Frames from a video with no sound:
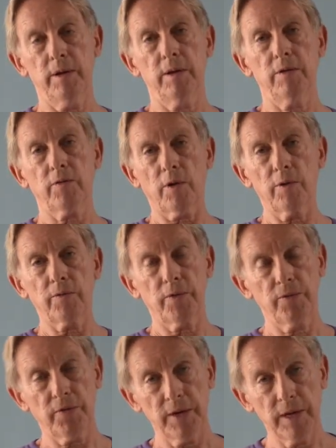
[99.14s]
So if
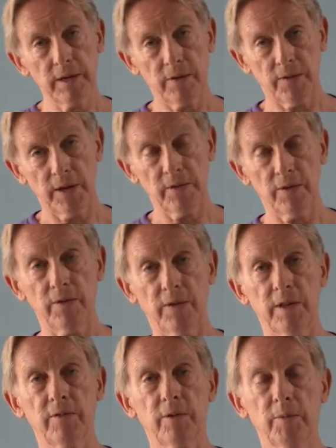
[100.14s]
you've seen Sense and
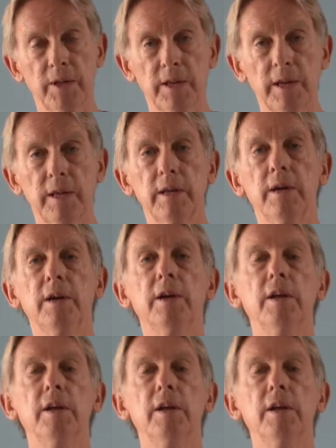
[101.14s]
Sensibility,